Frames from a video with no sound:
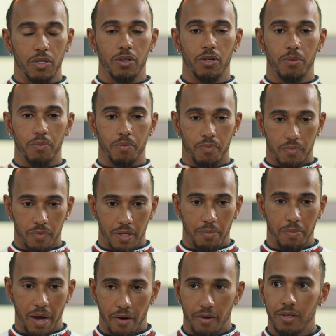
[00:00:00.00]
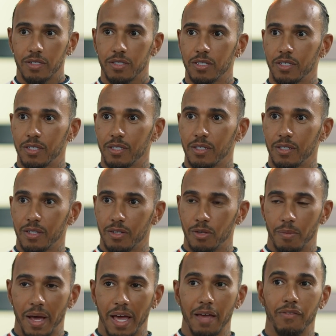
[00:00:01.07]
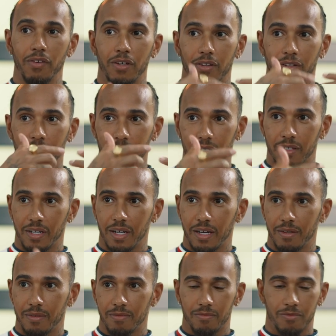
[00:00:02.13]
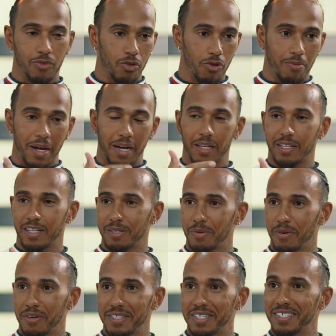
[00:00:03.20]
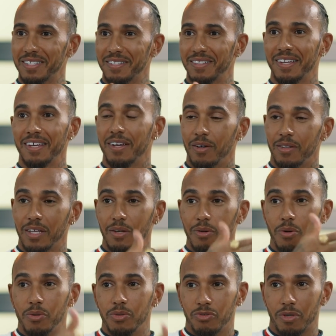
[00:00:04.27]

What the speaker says: your parents, your behavior and traumatic experiences, and they all